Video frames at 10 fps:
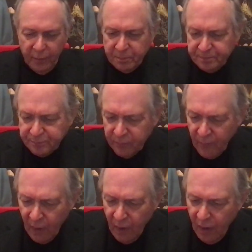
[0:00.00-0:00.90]
them,
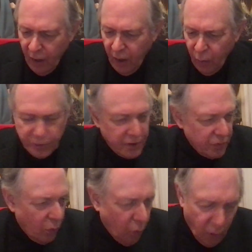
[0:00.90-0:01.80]
which
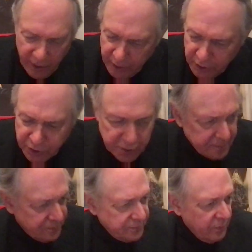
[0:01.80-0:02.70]
is orange.
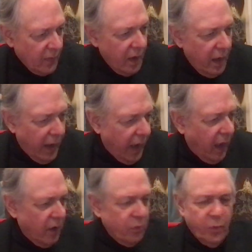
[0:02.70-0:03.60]

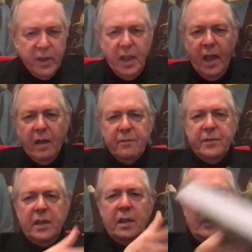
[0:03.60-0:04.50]
And we have
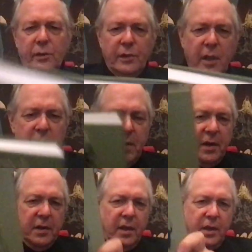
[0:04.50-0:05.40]
the limited